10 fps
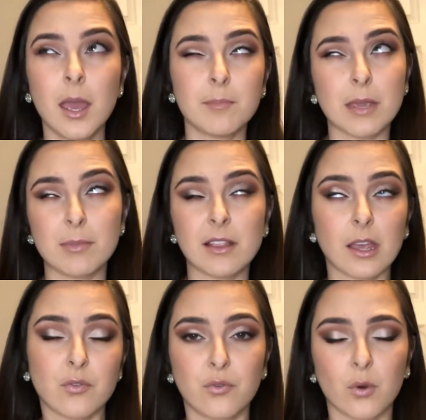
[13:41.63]
maybe
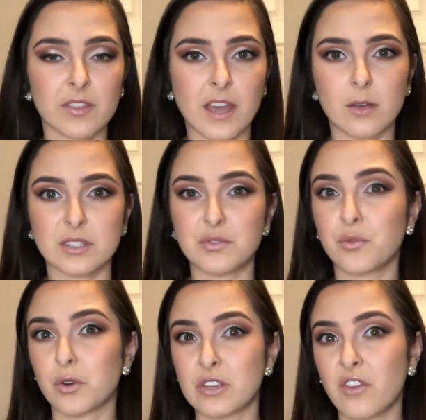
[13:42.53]
like
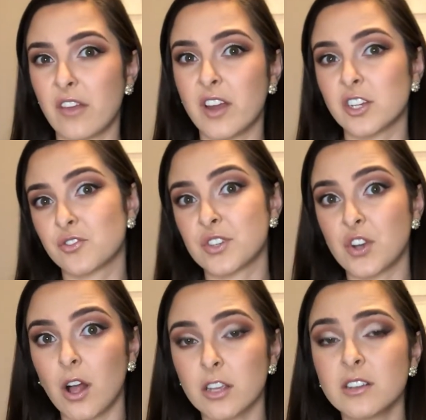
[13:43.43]

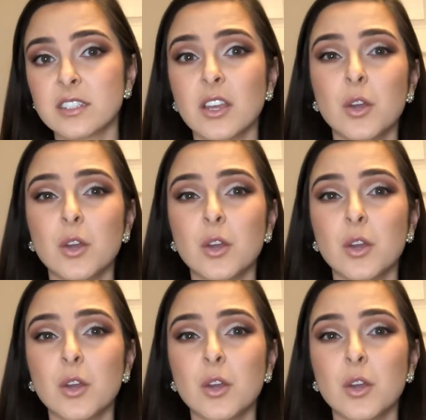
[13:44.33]
$4,500,